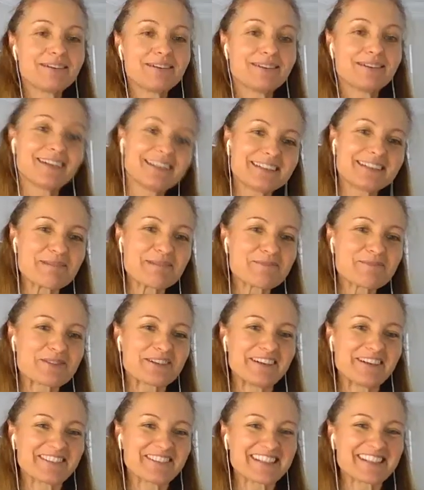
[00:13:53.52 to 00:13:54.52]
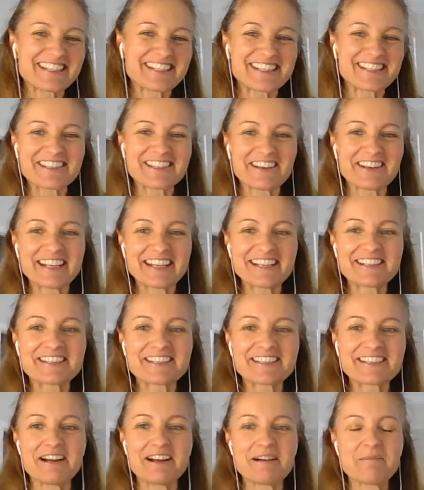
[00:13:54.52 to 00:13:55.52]
number of reasons, I guess.
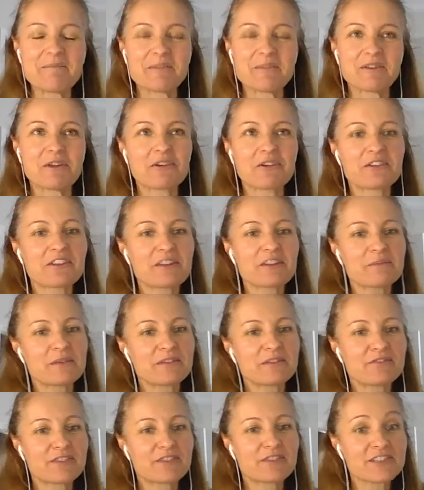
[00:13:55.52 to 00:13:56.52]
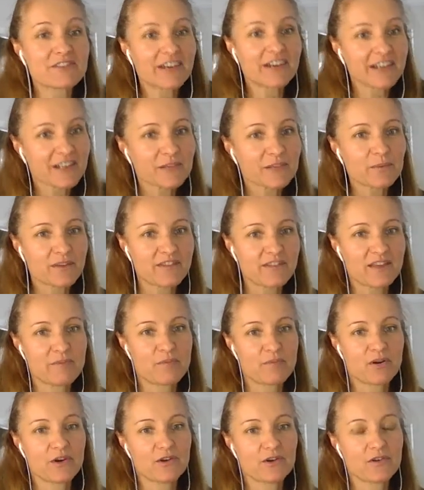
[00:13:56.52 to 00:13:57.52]
A lot of them are frustrated with their
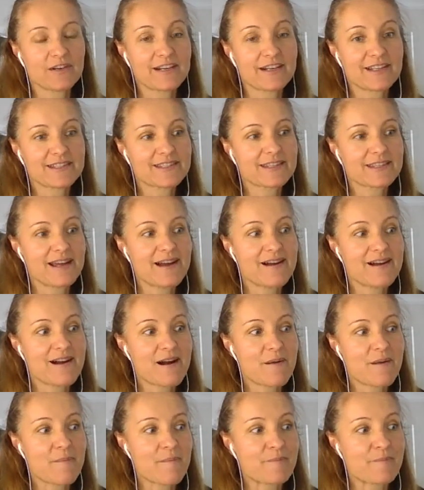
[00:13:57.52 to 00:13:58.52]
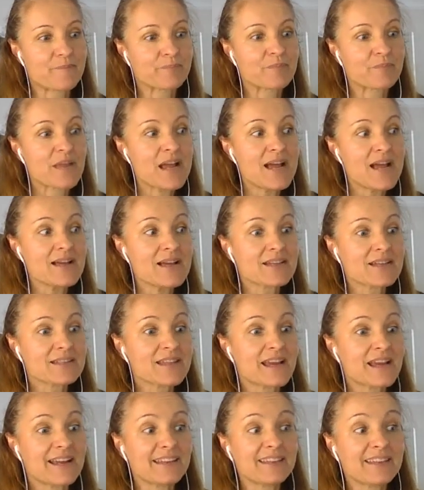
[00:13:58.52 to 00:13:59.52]
progress. And
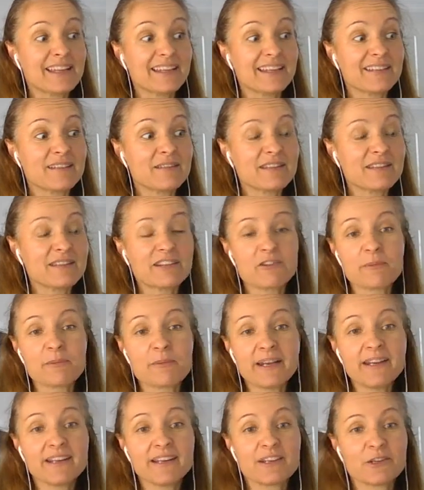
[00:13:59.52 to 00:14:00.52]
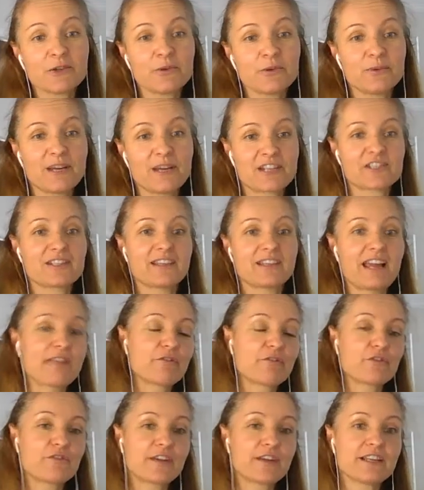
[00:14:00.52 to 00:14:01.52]
then there are many who actually have a
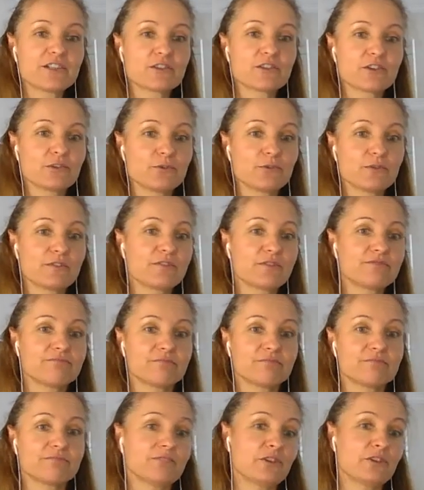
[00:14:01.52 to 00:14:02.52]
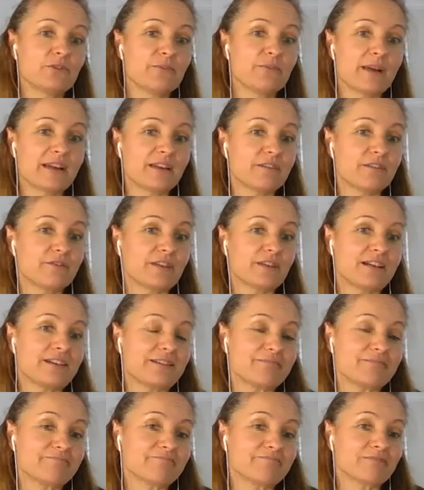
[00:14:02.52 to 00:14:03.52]
friend who may have
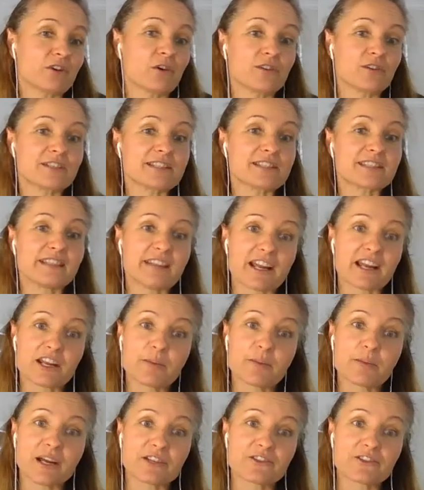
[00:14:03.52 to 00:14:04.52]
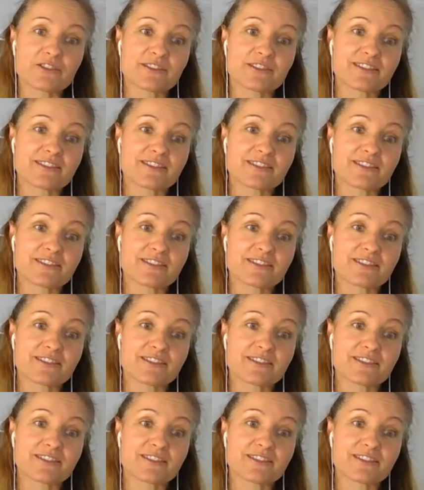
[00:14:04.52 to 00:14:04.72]
gone to see an acupuncturist and